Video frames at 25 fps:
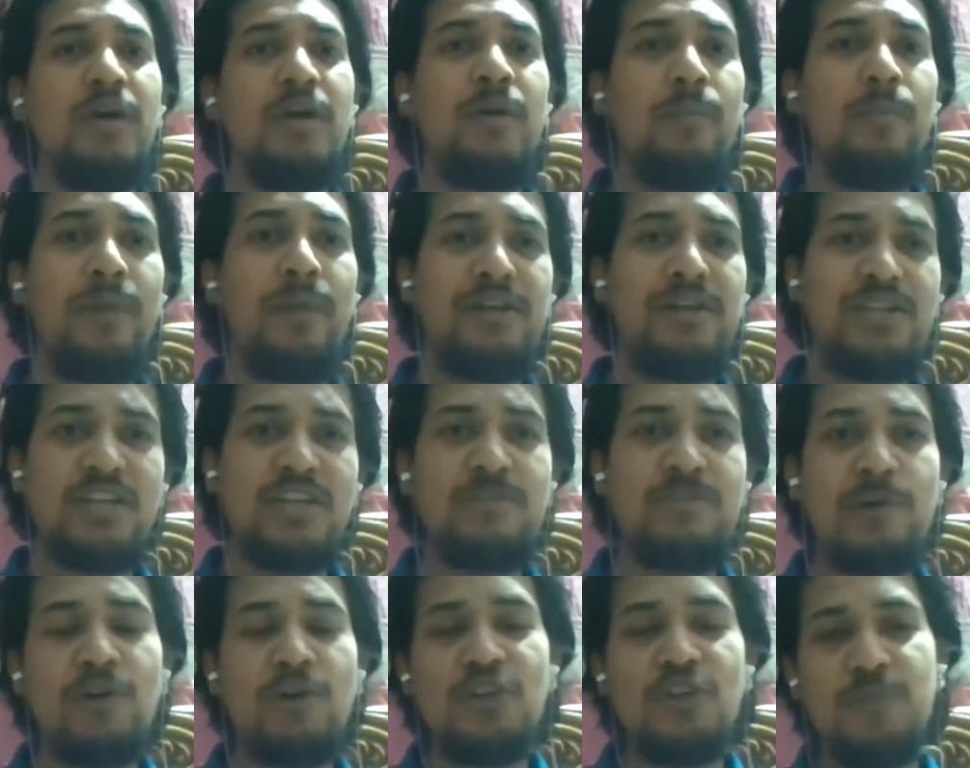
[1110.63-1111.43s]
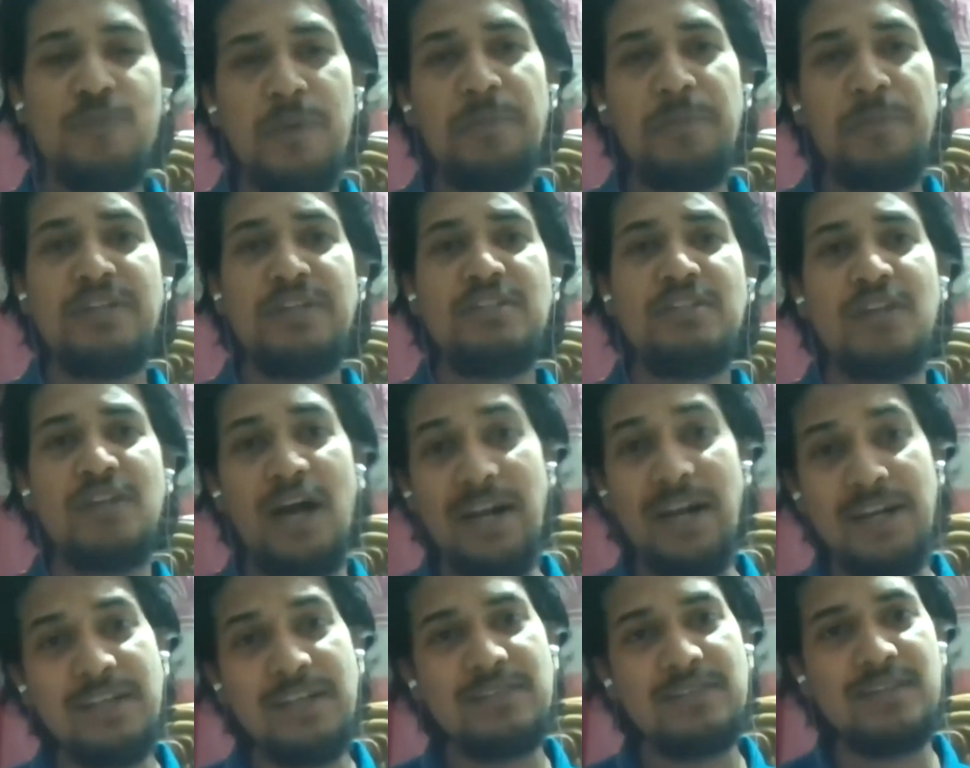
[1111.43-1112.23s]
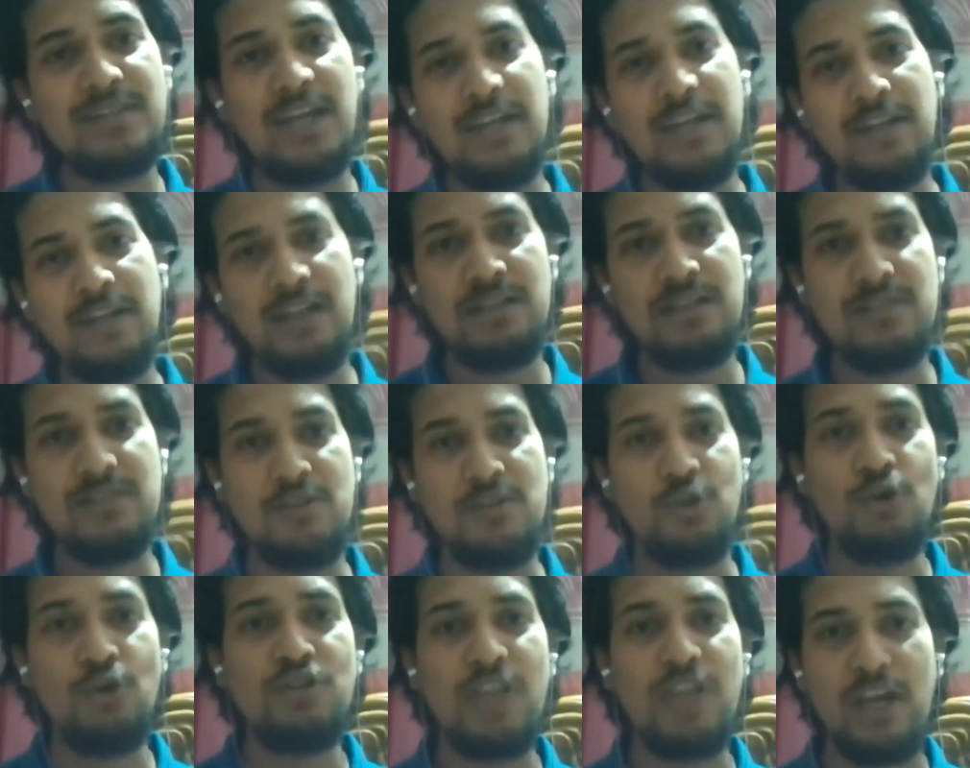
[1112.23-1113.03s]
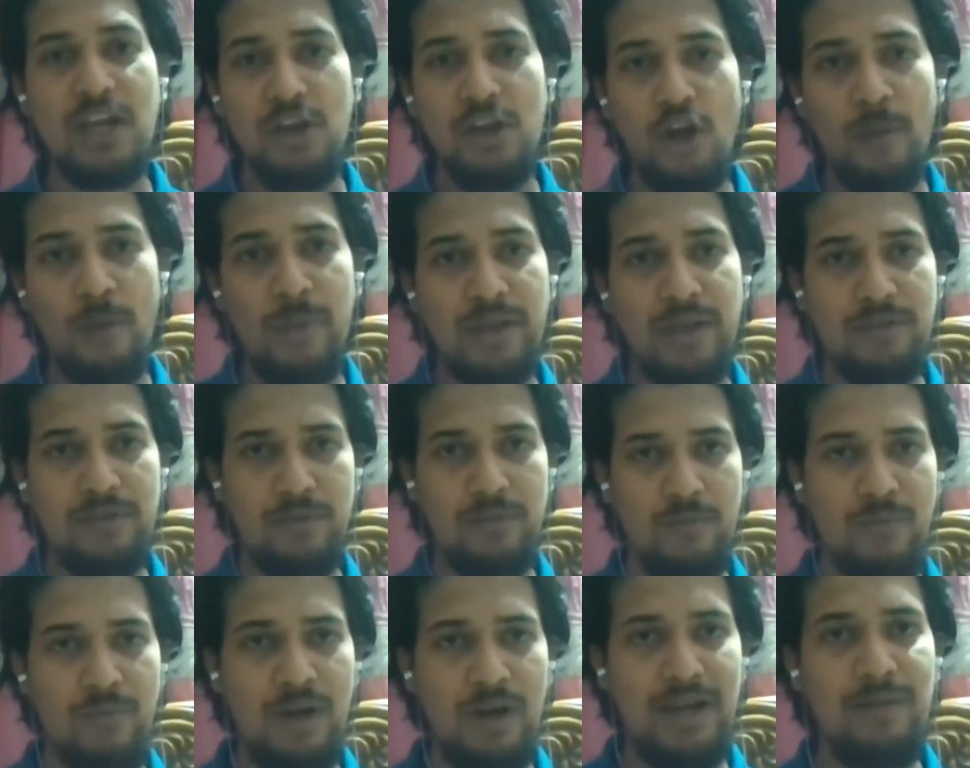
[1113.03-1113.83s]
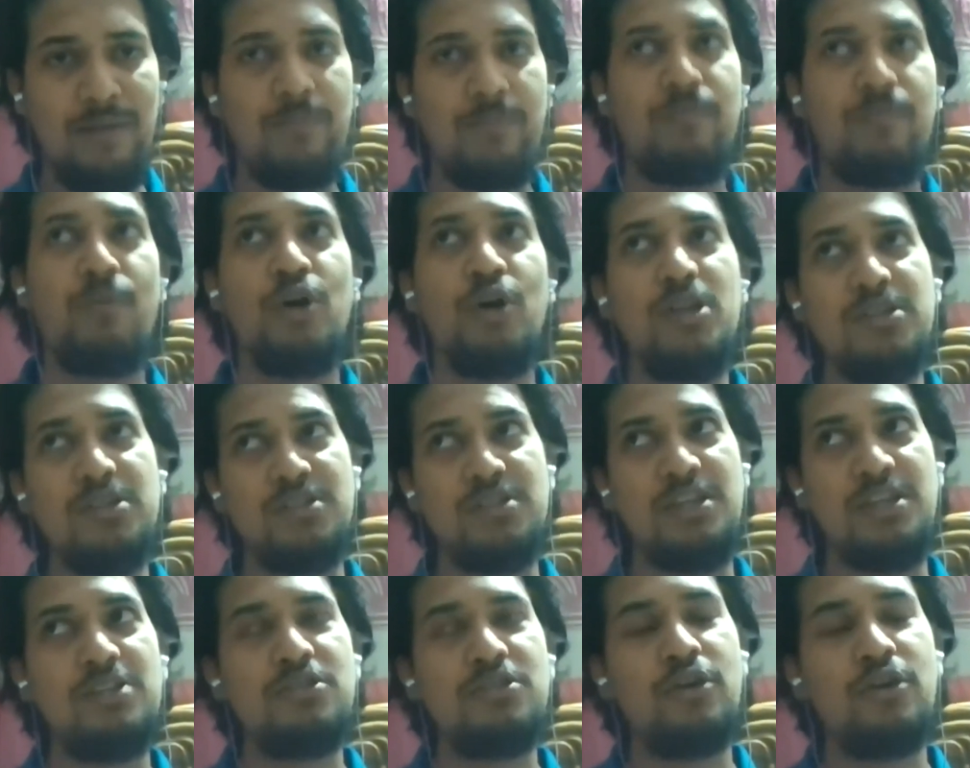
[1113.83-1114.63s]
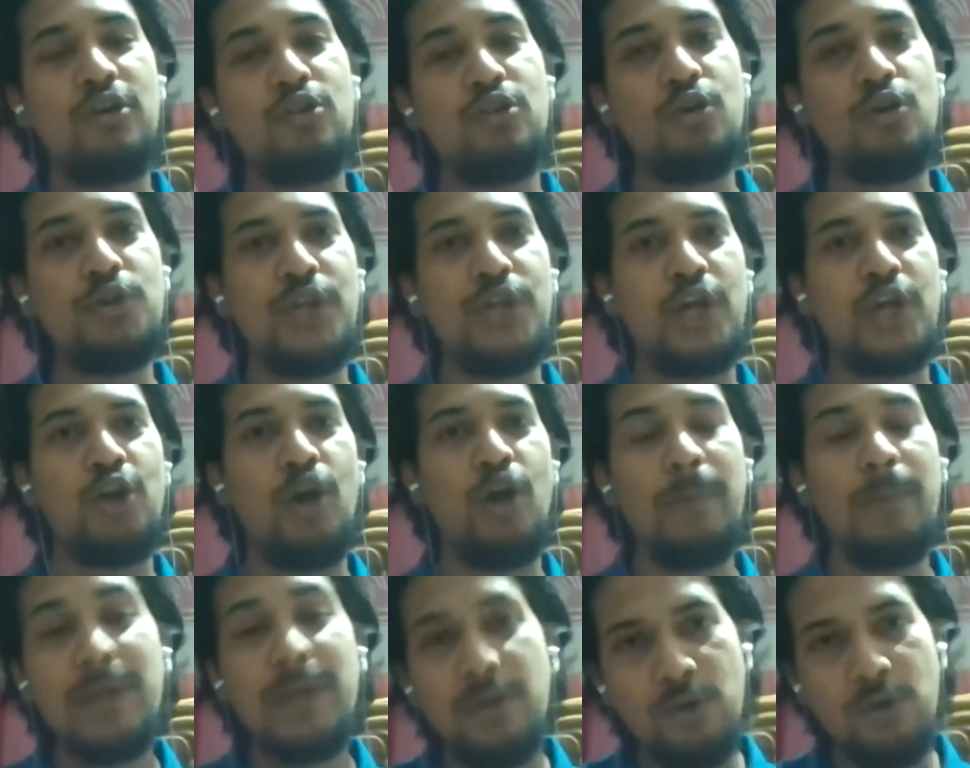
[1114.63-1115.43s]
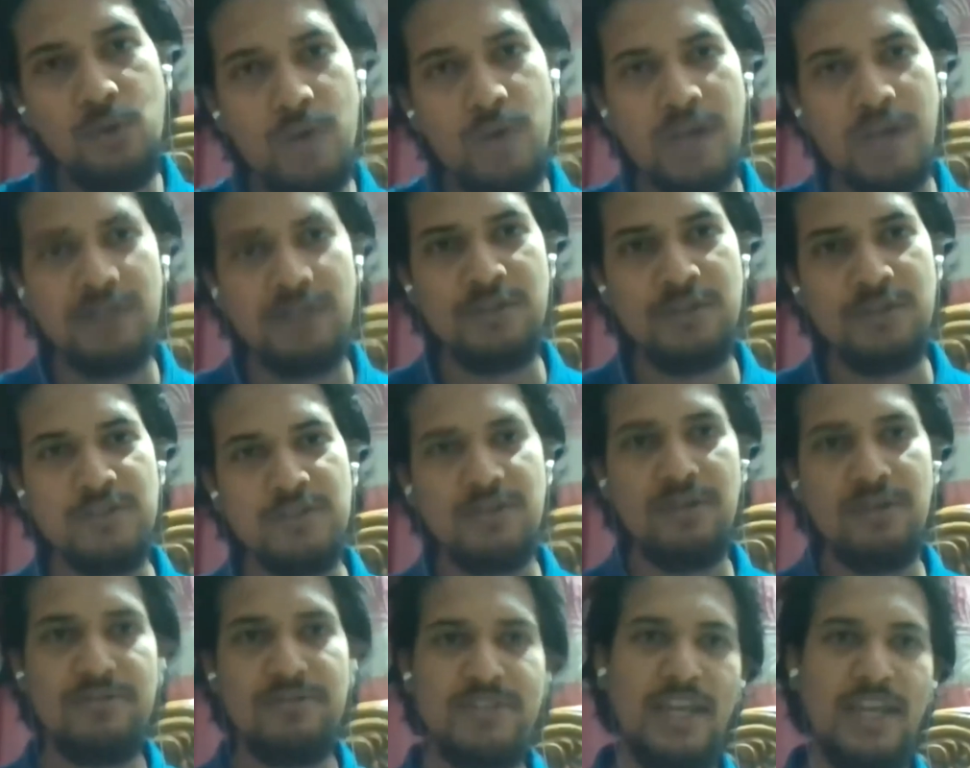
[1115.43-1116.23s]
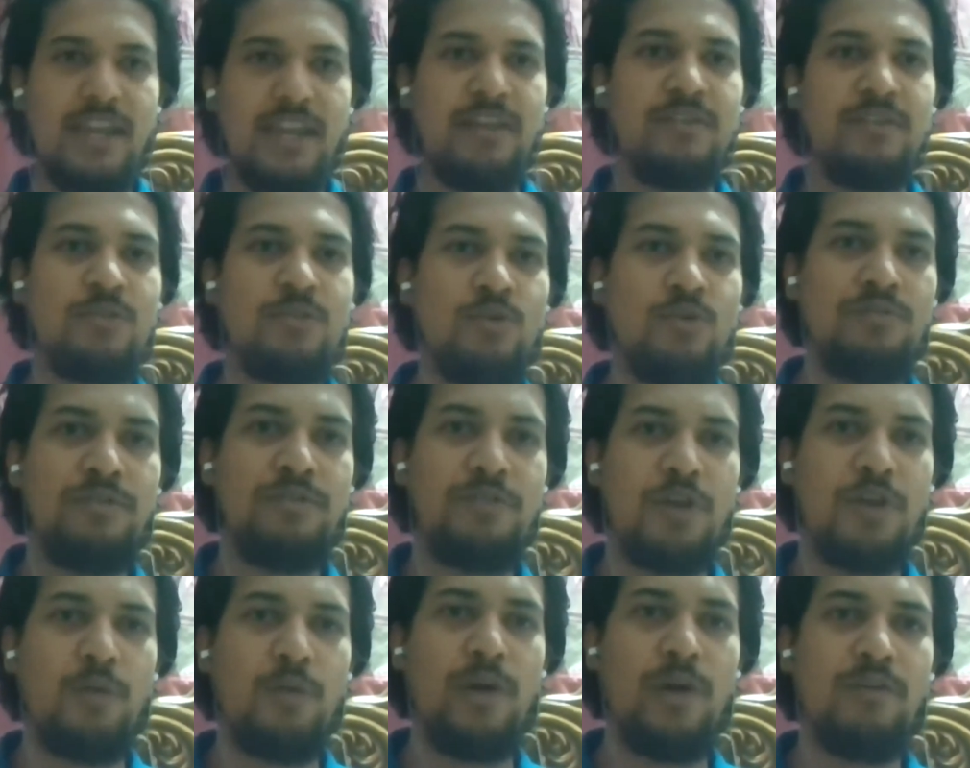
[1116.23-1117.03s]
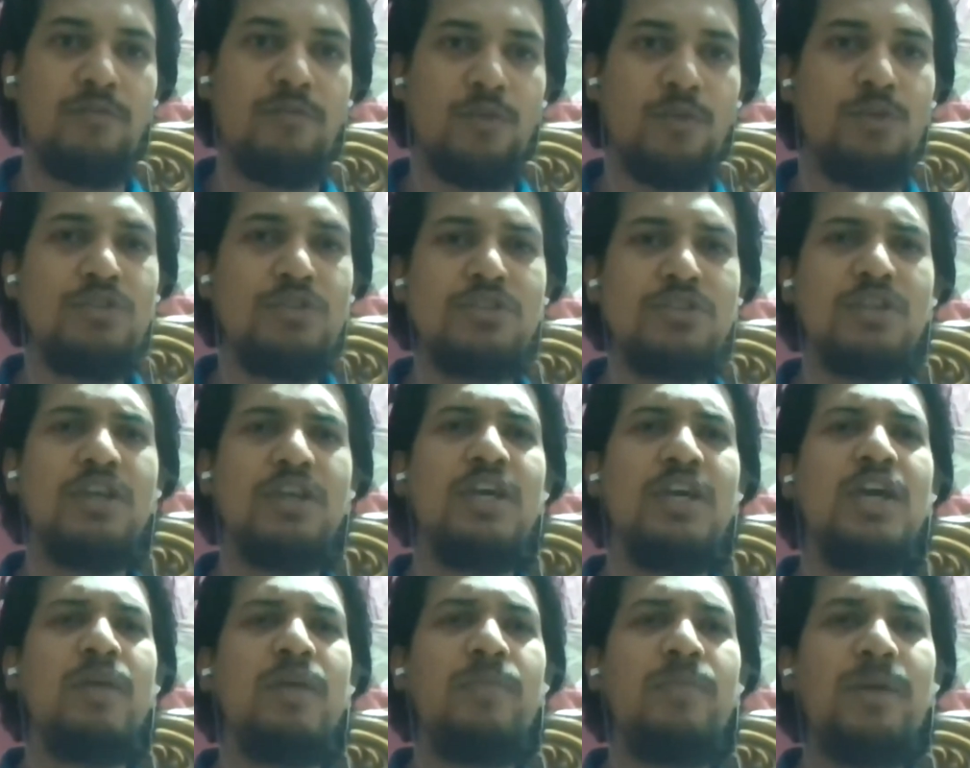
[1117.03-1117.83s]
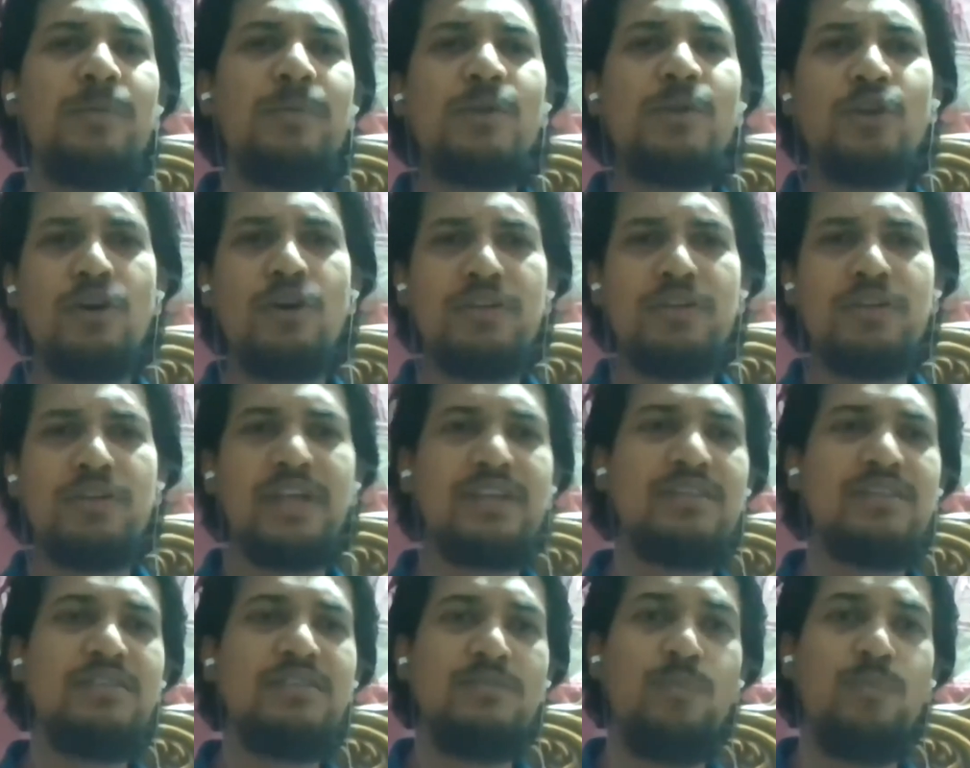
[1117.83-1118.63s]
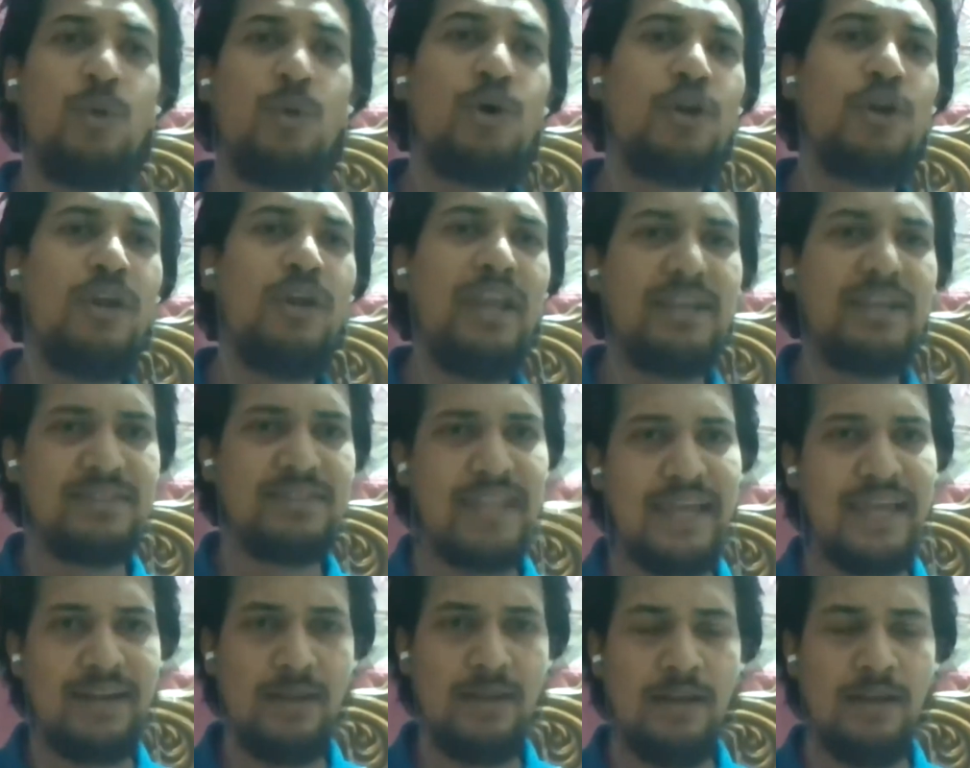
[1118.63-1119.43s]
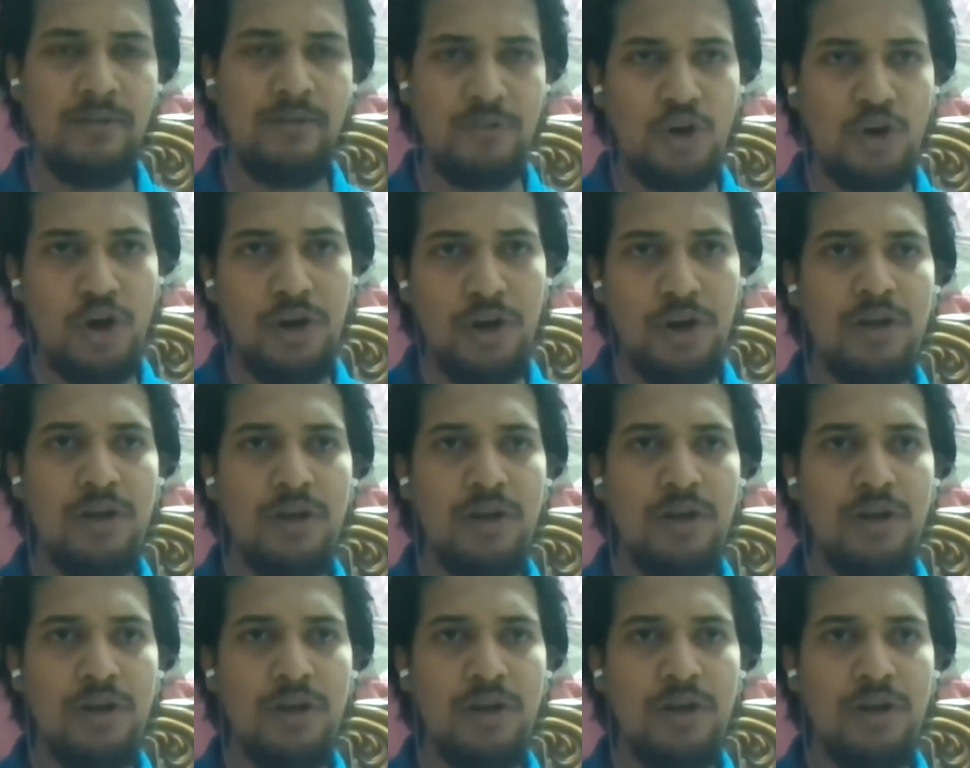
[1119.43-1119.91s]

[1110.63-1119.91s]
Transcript: But just because people didn't understand that those economic policies or those economic nuances of selling 251 phones, people thought that it's more or less likely a fraud.